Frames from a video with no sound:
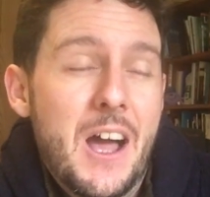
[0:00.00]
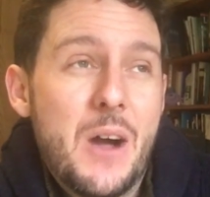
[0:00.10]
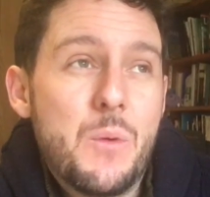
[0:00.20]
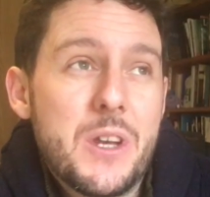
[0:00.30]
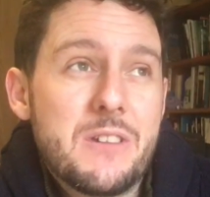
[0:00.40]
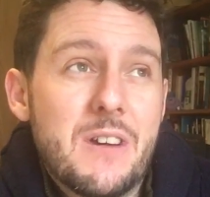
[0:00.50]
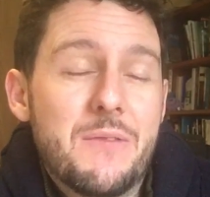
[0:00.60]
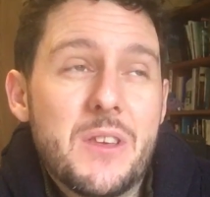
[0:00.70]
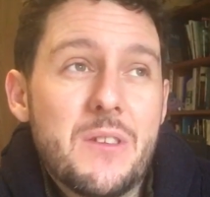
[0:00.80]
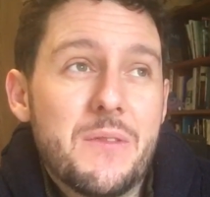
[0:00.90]
I wonder
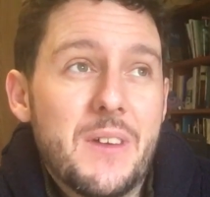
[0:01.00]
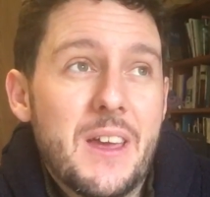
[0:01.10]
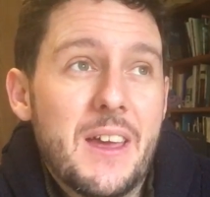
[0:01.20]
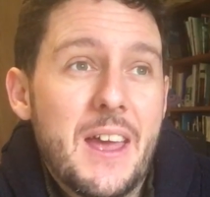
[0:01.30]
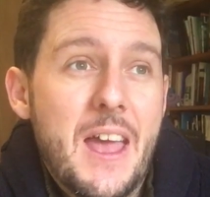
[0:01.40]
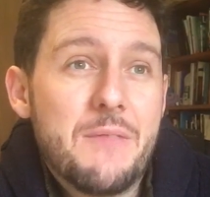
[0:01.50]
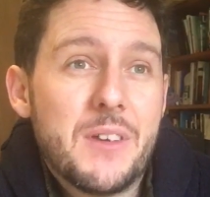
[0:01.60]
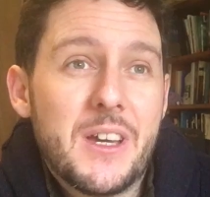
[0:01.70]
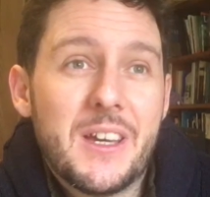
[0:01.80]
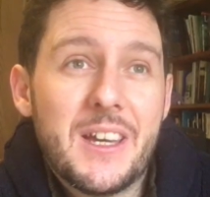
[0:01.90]
if you've
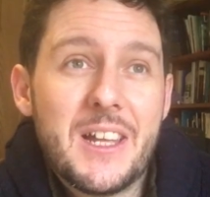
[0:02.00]
ever